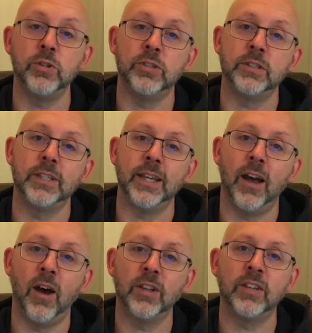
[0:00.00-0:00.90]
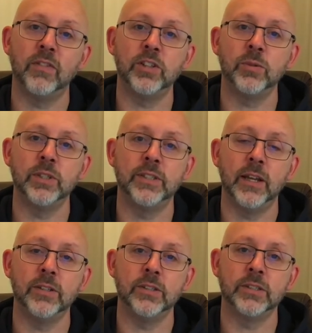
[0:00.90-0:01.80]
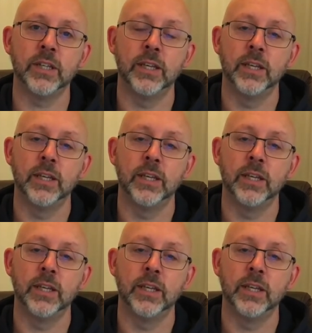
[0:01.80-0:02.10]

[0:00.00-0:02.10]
use artificial intelligence.